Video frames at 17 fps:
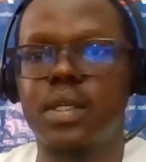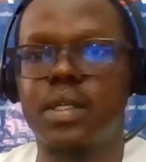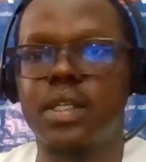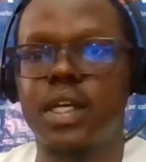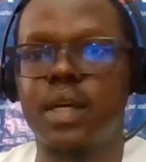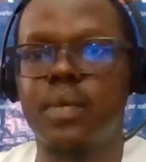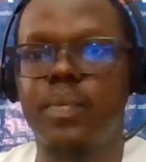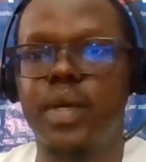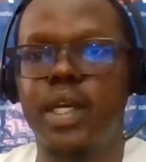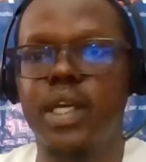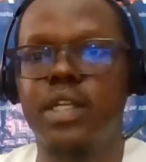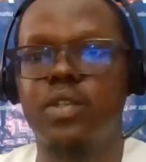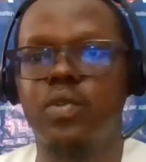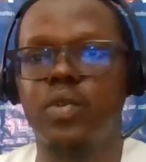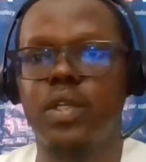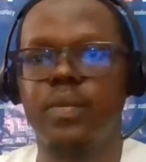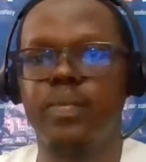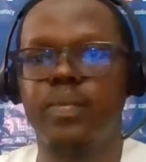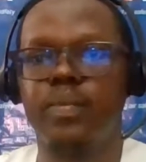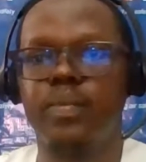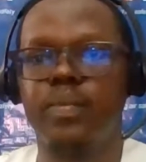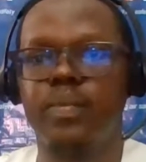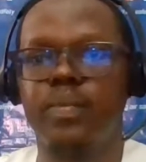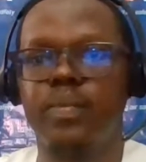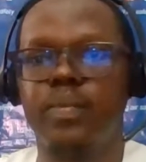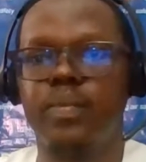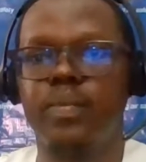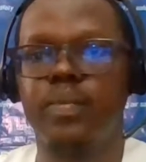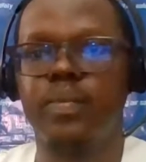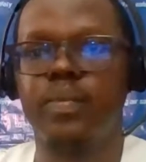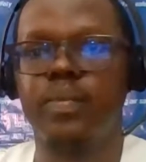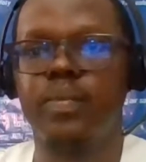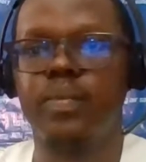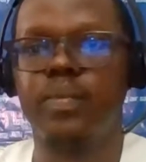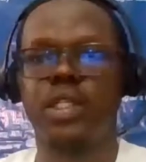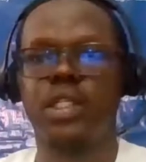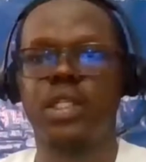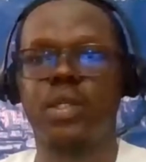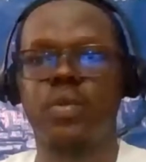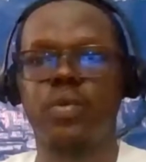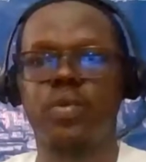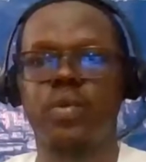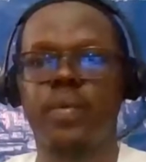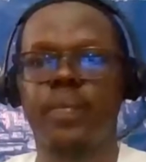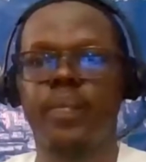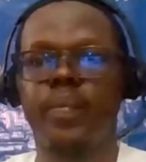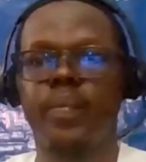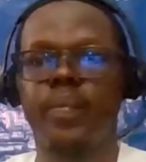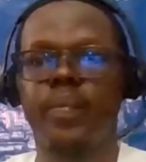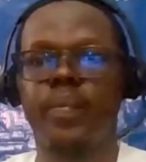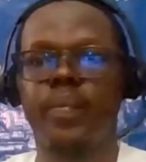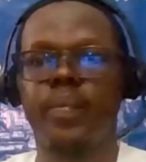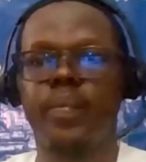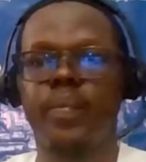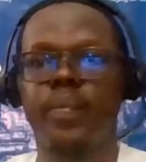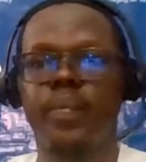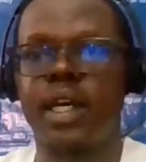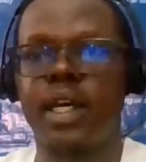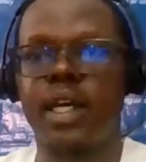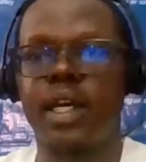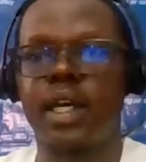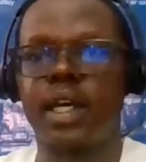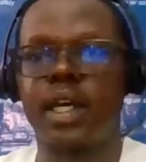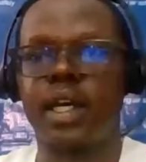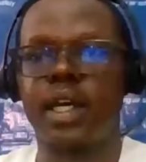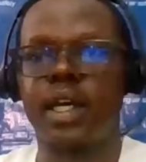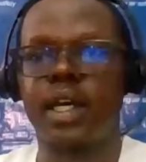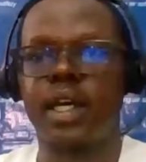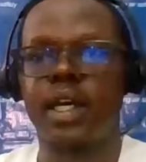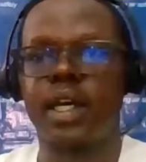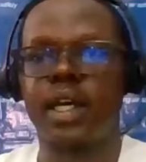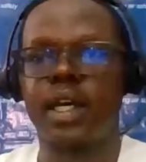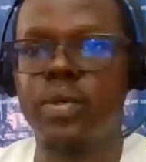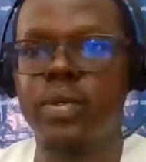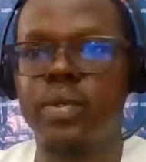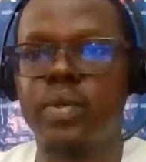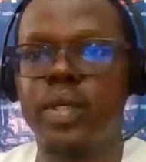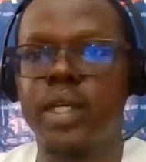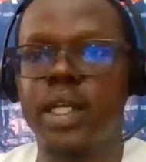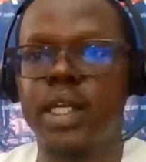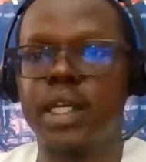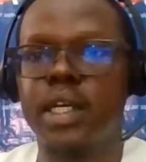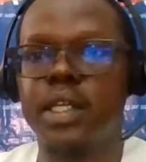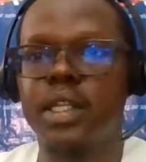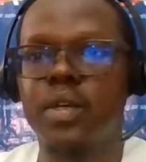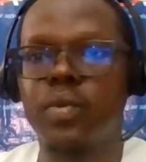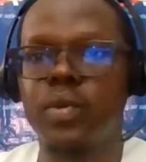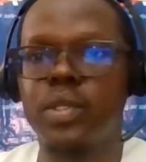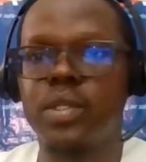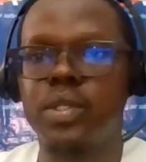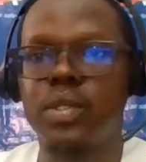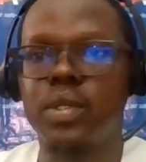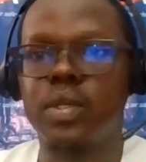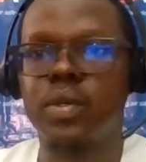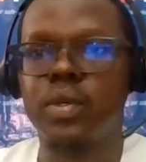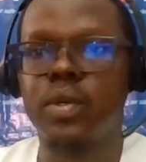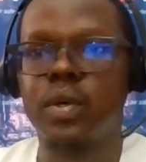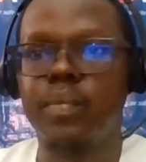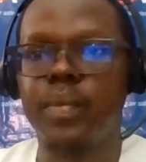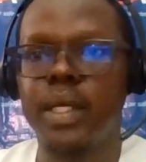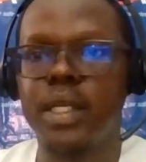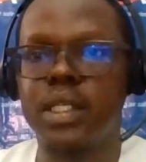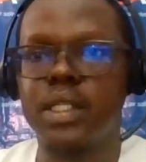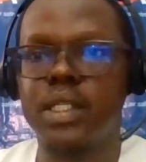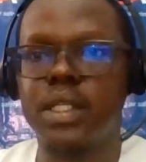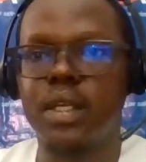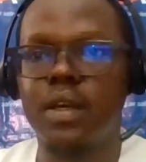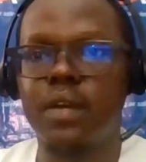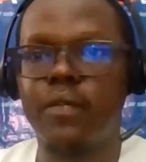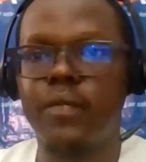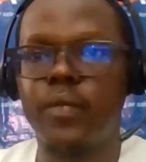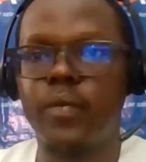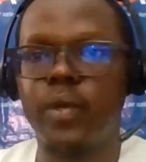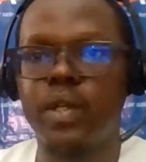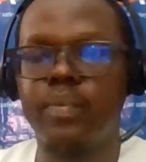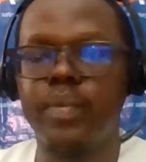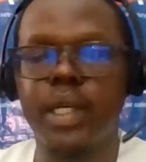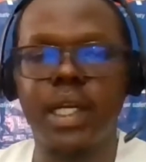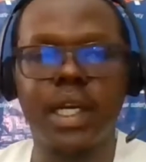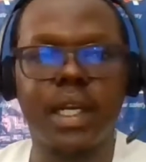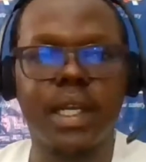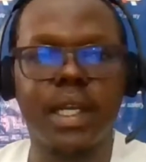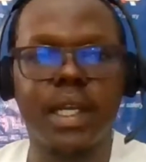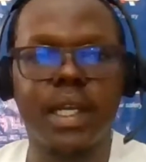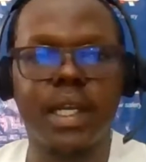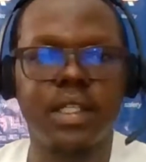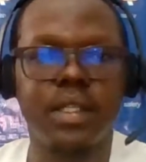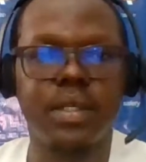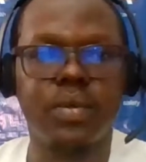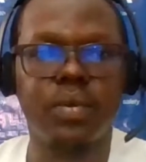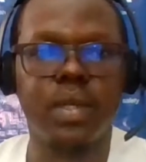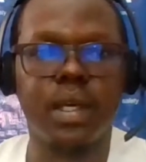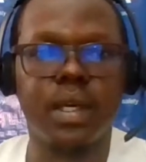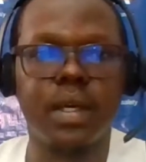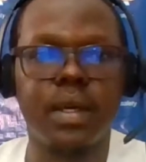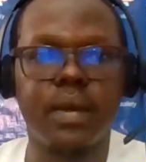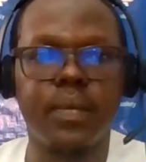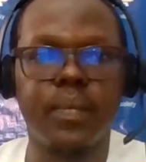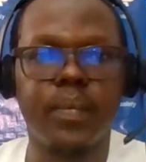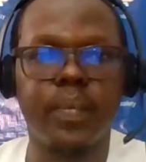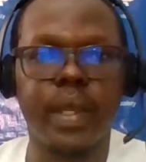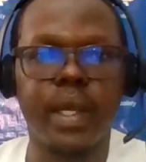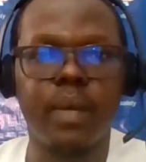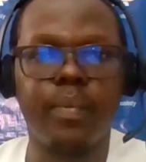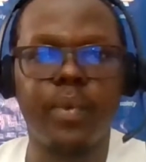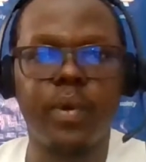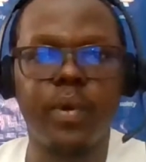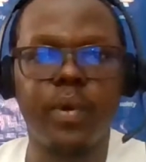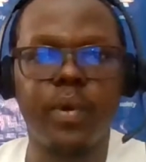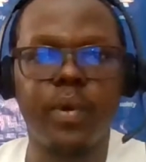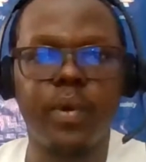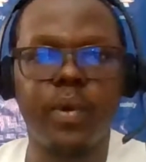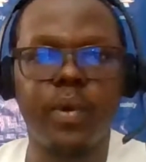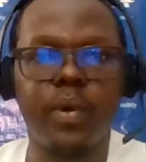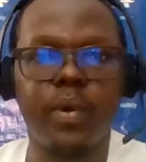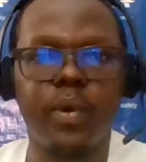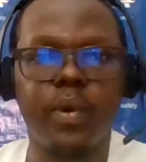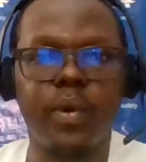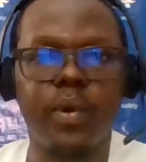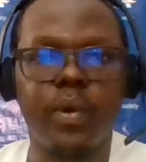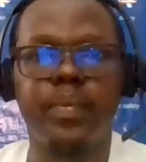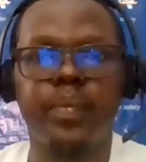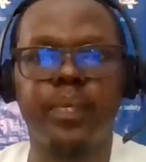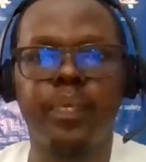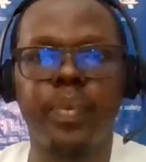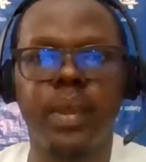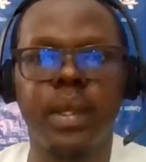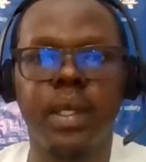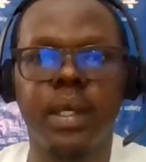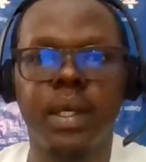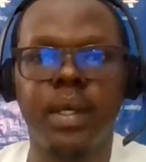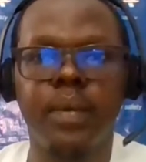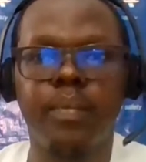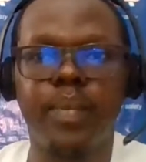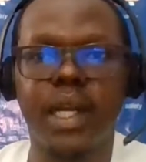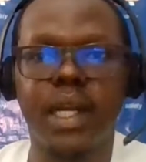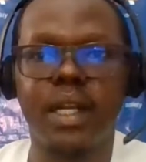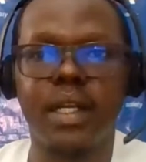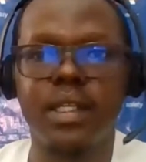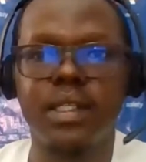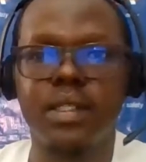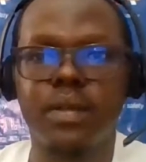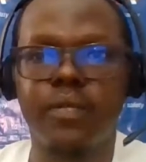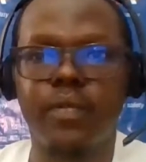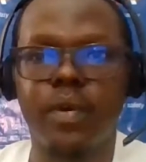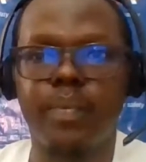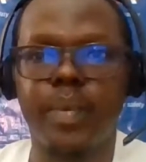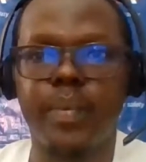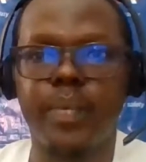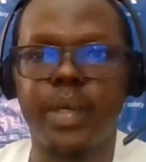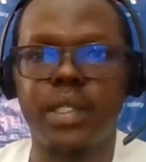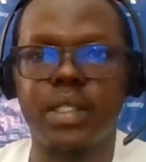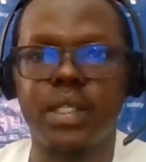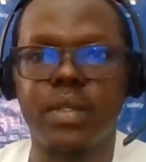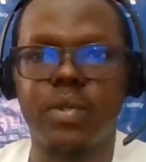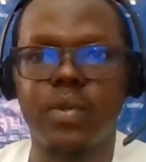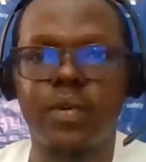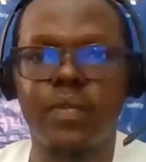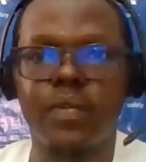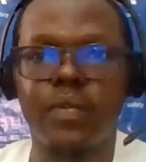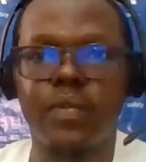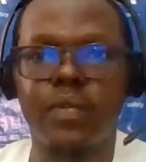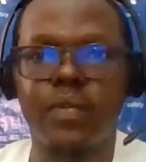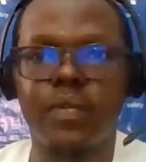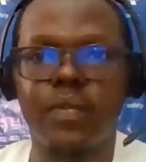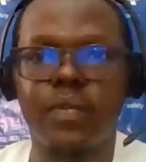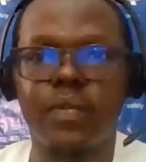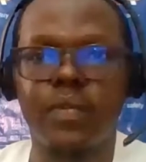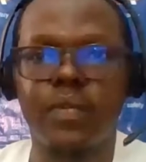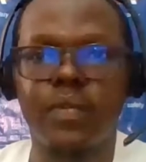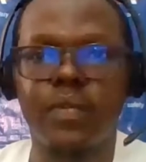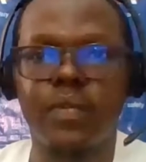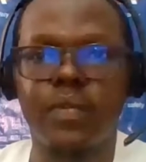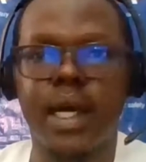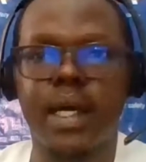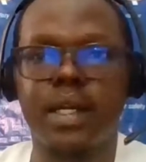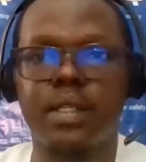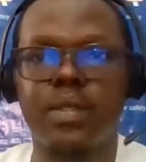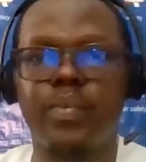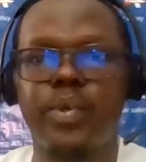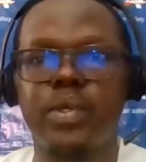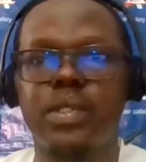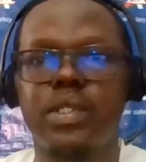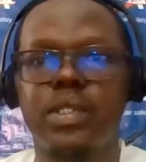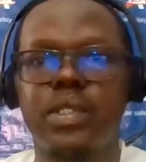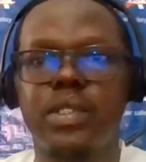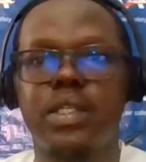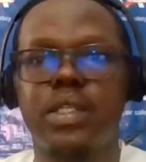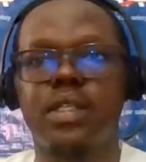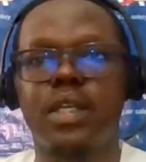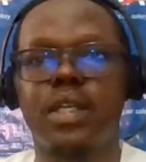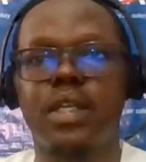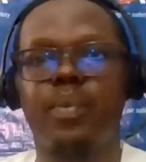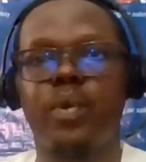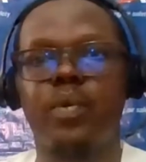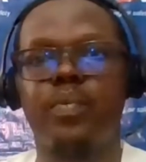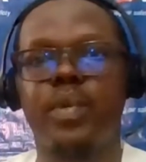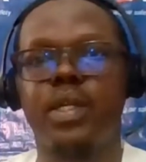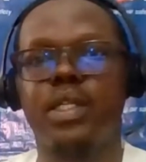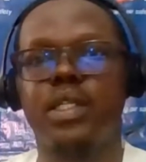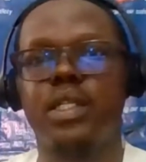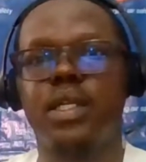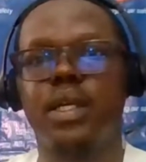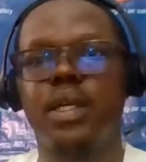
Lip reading: tab, and you will be given an opportunity to either address the meeting or the question or comment itself will be directed to the appropriate panelist for purposes of getting responses appropriate.